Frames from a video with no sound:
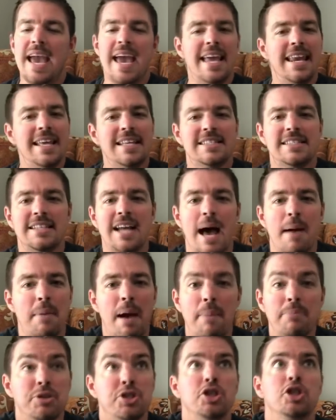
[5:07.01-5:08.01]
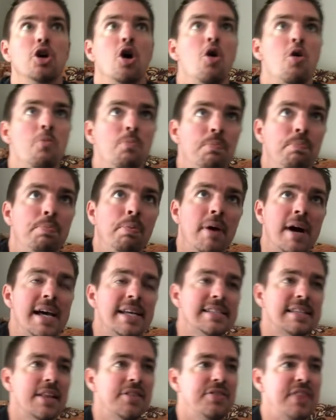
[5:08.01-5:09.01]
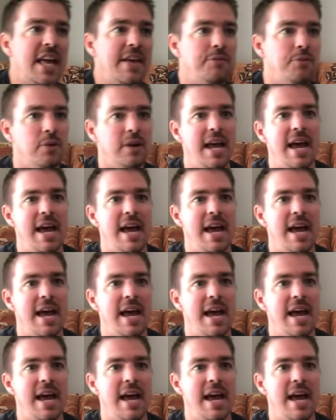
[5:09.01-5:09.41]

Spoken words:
And it's not, I'm so blessed and thankful